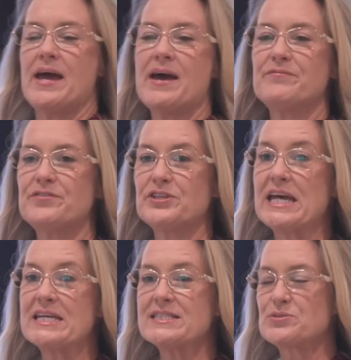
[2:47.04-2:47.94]
of helpful
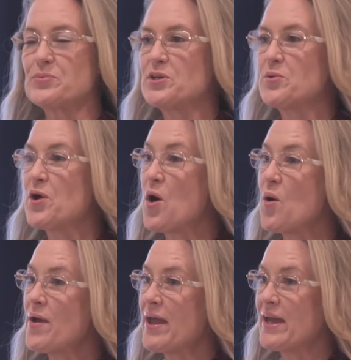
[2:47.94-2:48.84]
hints when you
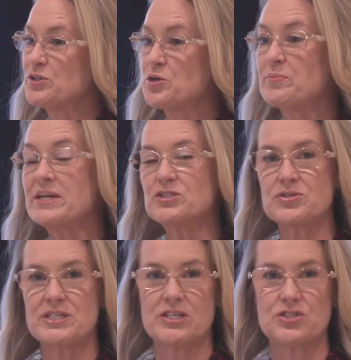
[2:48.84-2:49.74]
go and you meet your
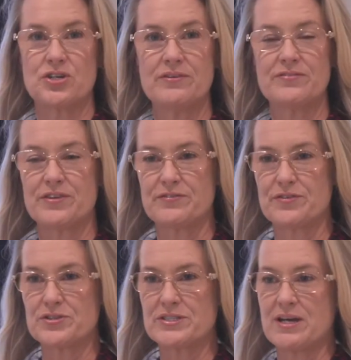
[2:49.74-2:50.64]
teacher for the
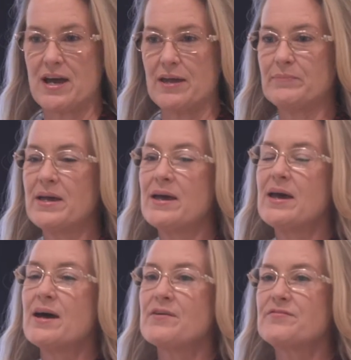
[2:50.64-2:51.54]
first time.
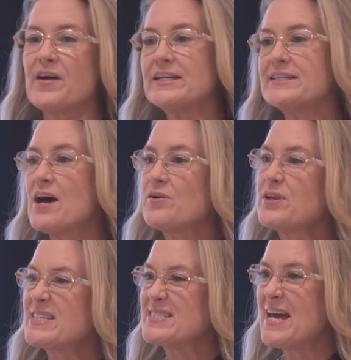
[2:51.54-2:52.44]
Find out
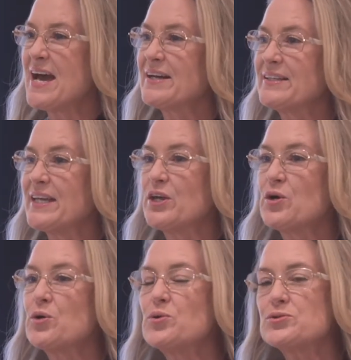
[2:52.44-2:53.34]
exactly
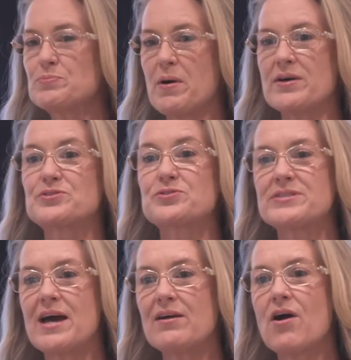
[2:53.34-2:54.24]
who sponsors
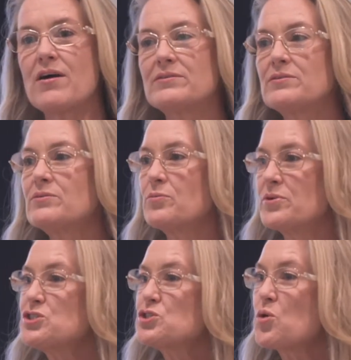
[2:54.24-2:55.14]
that garden,
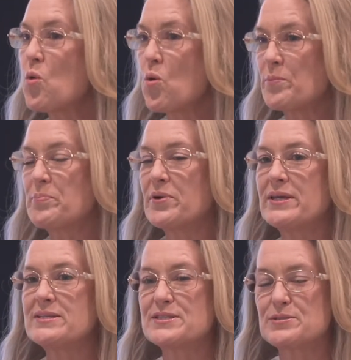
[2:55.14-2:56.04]
which
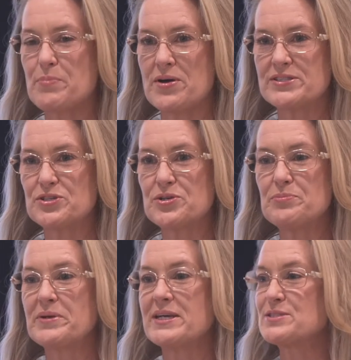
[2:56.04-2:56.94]
corporate
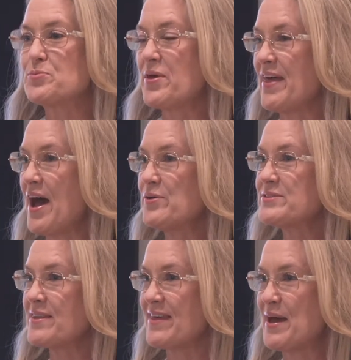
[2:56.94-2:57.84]
sponsor, because
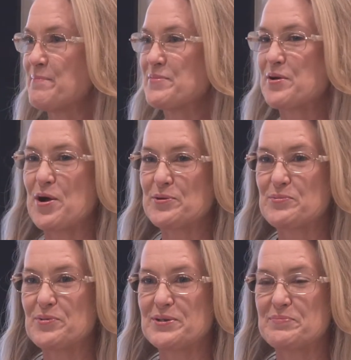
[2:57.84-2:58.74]
without them, the
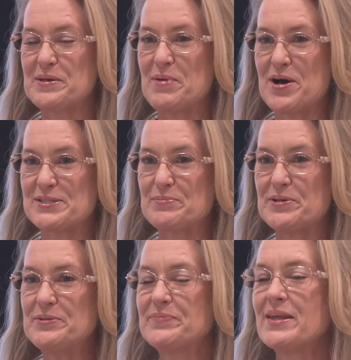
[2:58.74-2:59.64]
garden wouldn't be
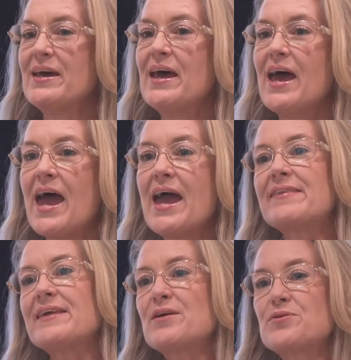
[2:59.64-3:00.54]
possible.
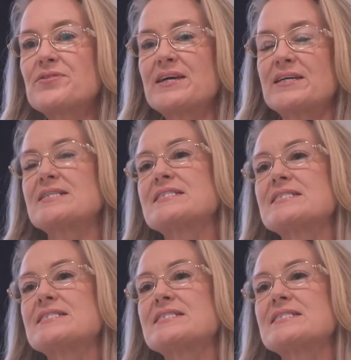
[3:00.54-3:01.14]
And the other thing is